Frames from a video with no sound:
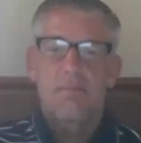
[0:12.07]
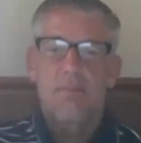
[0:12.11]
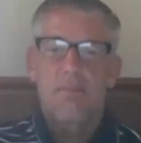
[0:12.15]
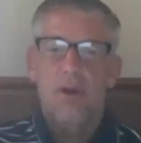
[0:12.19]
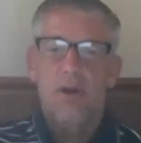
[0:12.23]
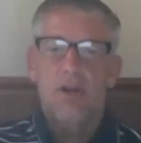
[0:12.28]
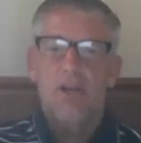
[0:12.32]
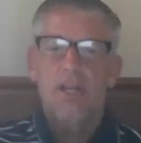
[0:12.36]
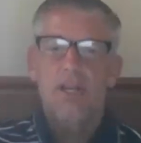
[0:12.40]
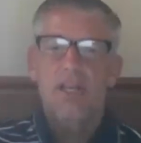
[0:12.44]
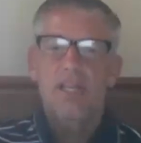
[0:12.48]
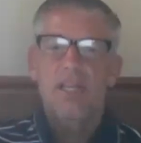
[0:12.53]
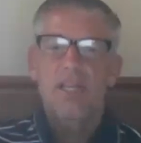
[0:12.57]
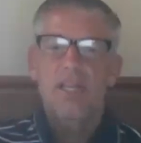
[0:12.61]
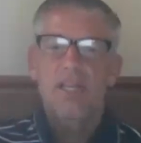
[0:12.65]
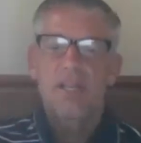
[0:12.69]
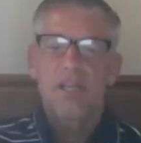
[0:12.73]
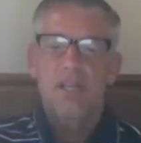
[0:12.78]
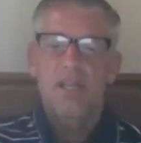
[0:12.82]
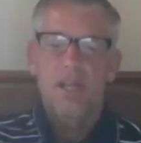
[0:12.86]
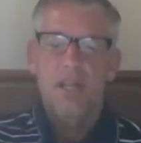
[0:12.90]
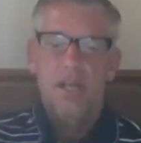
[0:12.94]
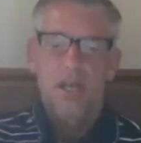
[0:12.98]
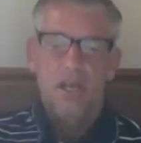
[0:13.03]

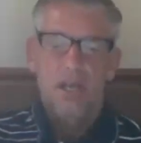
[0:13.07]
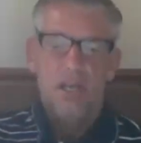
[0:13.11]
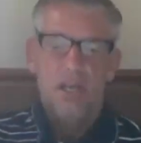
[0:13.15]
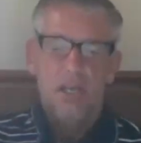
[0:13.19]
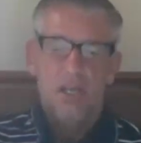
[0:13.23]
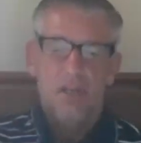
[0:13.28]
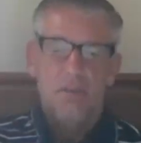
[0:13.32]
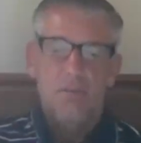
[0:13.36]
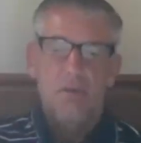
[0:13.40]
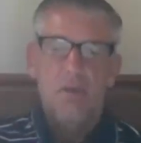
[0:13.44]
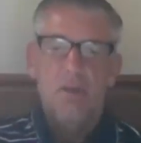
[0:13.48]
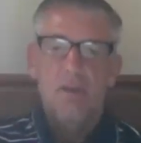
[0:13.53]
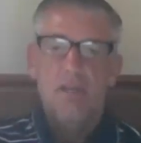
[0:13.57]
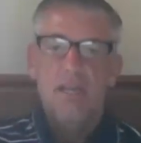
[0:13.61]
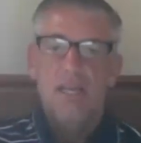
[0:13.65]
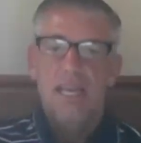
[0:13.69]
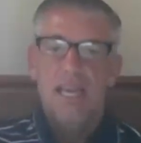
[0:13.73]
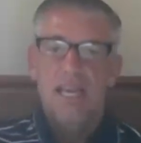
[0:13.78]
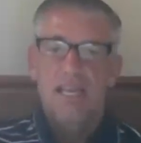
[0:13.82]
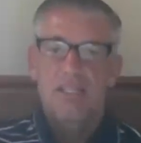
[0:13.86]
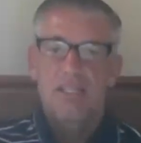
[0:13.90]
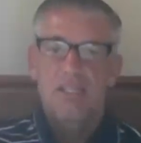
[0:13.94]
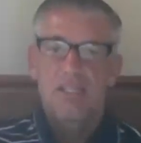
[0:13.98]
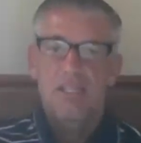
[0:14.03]
Marketing
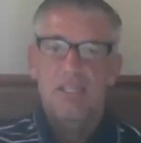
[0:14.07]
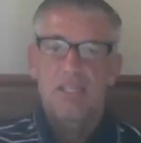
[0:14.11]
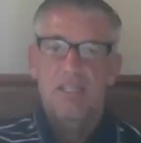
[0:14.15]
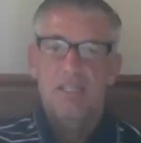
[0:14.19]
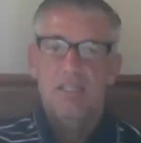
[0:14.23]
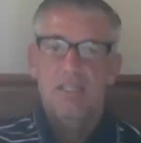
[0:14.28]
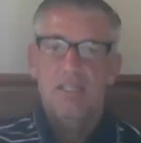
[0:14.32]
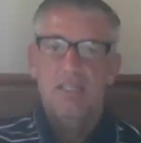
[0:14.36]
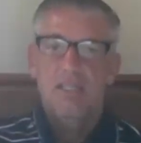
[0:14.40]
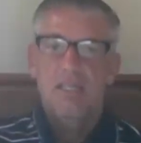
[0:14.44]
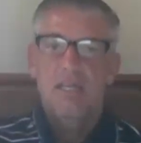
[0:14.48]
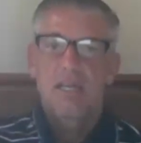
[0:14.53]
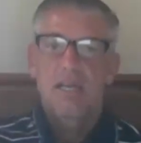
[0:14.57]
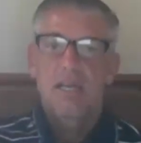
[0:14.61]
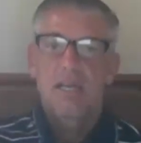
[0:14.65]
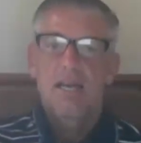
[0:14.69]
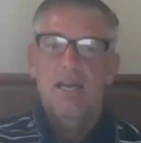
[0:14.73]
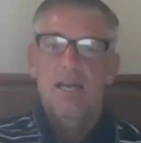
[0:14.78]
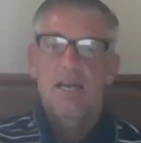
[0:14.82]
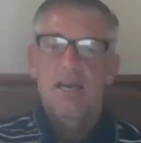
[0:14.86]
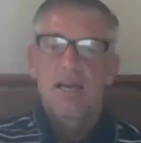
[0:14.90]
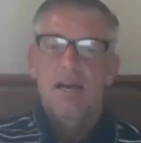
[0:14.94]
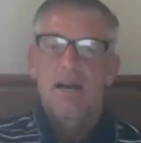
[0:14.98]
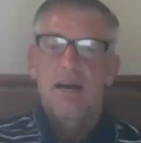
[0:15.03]
Communications.
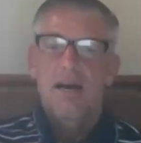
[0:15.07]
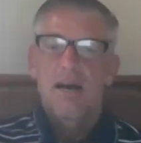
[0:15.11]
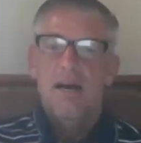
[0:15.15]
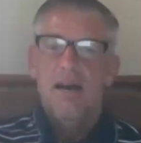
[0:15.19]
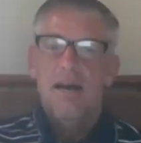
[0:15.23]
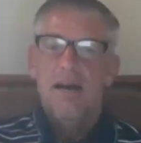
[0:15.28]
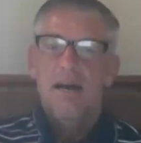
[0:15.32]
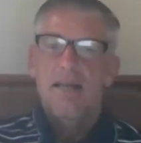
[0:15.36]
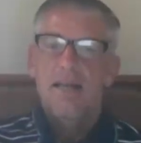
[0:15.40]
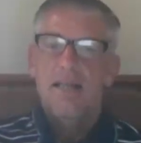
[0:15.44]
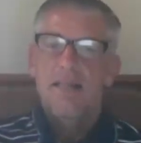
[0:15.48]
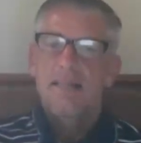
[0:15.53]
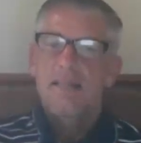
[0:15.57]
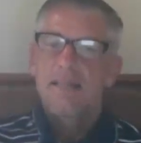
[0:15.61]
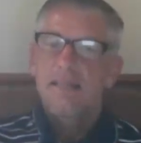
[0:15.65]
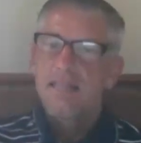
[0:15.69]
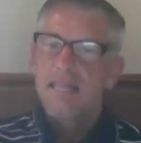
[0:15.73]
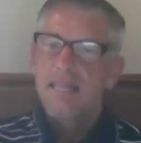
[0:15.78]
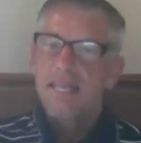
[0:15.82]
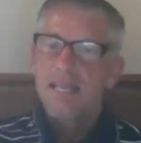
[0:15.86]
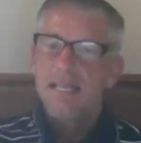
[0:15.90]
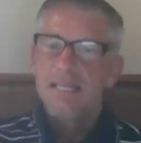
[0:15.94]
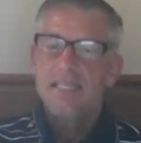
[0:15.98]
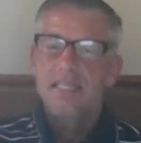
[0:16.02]

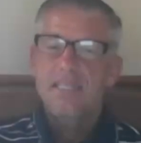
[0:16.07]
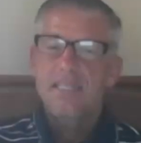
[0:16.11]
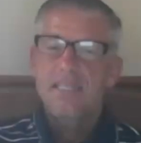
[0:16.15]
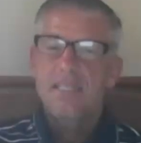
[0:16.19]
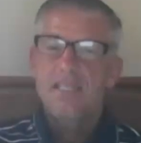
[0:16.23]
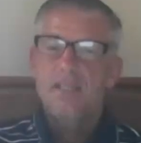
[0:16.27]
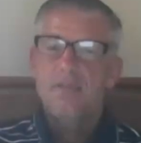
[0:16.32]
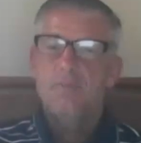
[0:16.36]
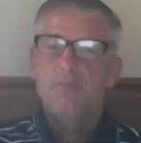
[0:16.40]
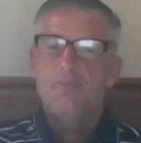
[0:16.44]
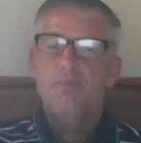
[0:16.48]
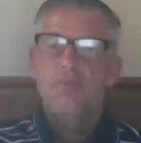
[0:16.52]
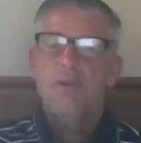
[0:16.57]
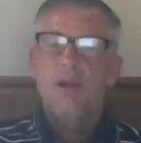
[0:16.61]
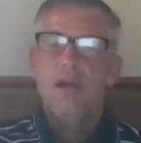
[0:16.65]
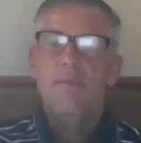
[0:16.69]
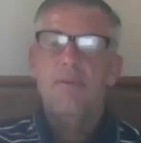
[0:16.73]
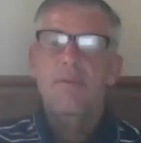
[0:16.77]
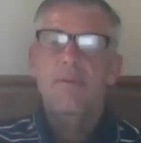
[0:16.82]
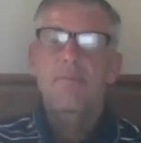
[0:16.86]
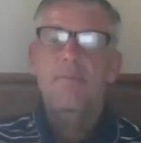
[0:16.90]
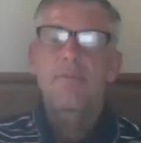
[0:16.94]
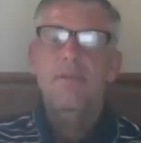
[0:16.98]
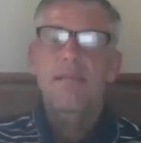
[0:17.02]
This is
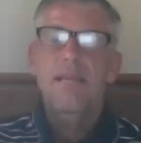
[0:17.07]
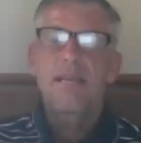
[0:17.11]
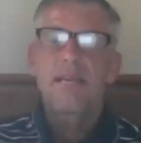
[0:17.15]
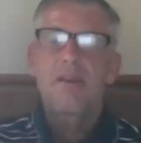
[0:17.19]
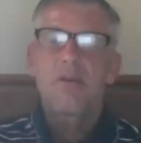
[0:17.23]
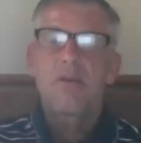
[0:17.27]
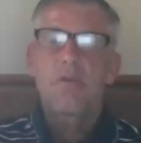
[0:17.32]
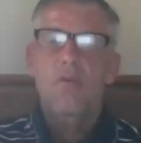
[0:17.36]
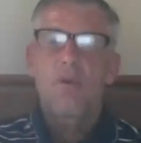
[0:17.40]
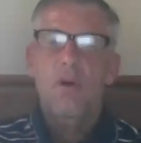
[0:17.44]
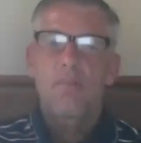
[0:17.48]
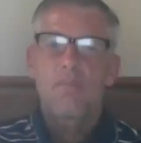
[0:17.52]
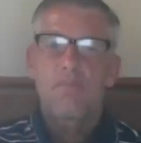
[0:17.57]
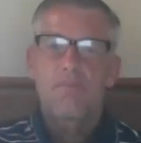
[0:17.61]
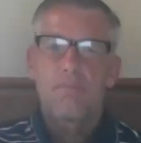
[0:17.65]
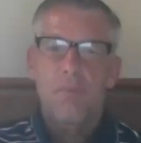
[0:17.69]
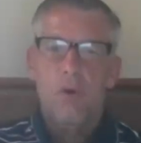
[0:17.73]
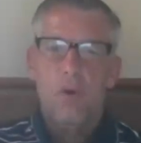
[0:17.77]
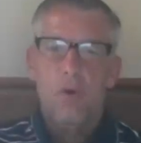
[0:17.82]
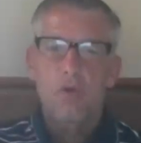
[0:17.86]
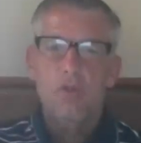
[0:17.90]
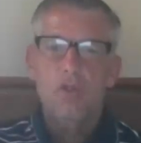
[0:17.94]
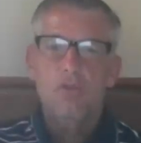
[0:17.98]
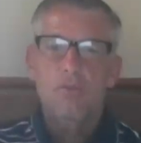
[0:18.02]
probably what
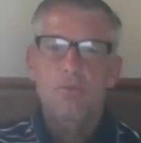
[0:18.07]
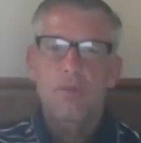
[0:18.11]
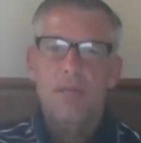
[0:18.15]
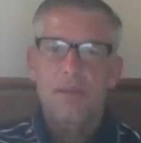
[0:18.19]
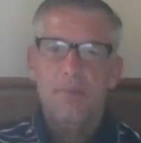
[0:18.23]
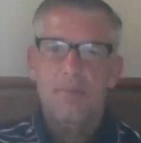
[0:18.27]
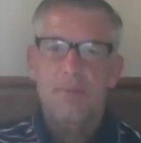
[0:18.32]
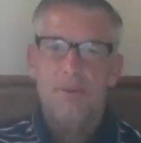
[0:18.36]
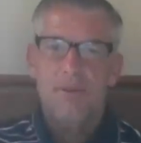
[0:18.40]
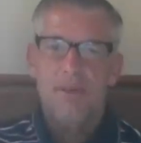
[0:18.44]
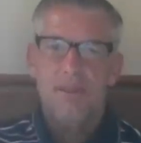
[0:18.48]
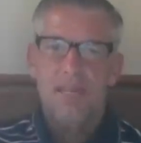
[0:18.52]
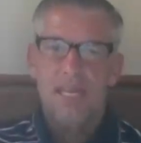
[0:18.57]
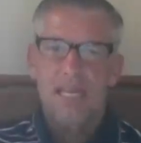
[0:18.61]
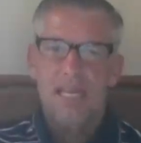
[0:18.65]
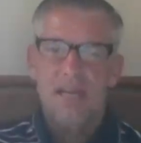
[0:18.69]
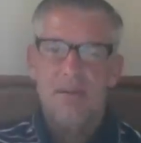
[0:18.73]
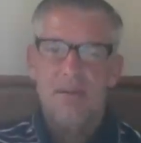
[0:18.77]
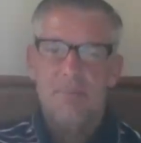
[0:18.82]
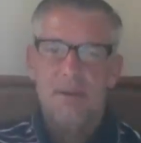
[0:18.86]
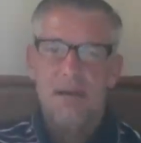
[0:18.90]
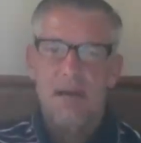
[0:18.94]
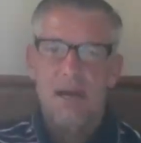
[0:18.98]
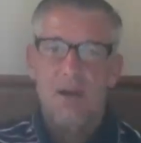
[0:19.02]
most people
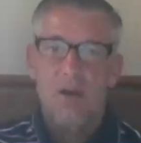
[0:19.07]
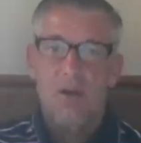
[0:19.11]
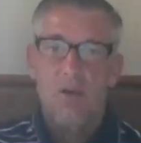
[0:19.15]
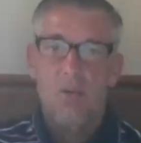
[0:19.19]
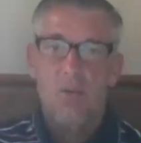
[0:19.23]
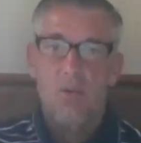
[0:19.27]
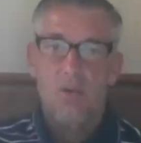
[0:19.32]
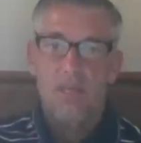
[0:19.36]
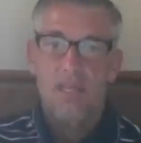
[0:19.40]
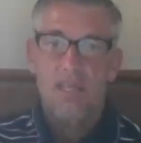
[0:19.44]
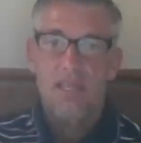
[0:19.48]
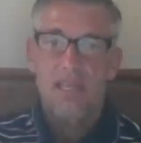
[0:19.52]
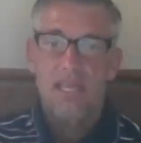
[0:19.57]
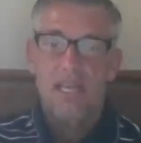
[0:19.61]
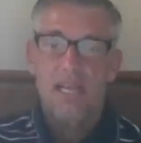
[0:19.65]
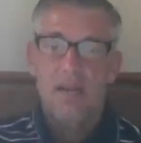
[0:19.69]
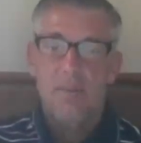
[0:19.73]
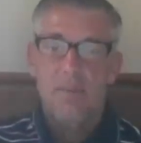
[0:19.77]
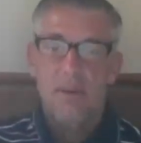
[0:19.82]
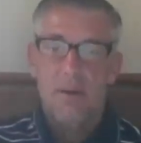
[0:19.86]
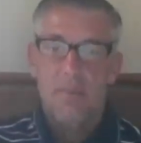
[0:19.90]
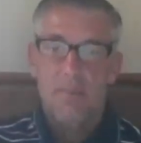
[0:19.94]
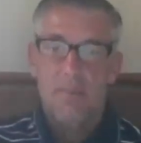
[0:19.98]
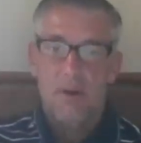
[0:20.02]
think about when they think
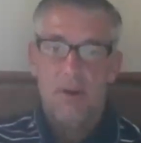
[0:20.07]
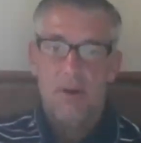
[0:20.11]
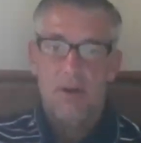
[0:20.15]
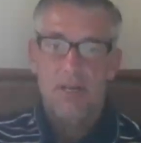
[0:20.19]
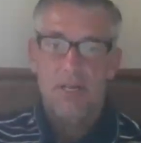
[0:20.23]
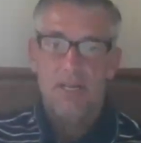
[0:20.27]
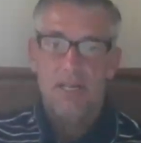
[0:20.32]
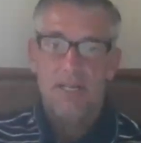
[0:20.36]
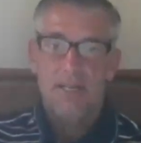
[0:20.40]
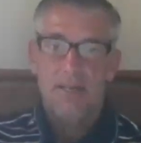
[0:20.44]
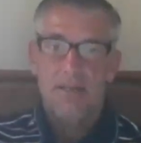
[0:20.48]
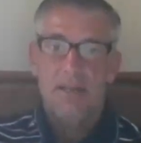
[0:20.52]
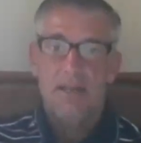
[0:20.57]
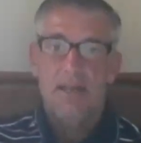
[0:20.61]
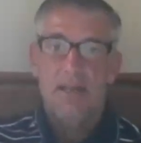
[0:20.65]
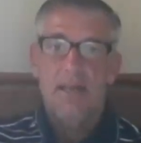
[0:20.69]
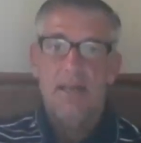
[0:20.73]
about marketing.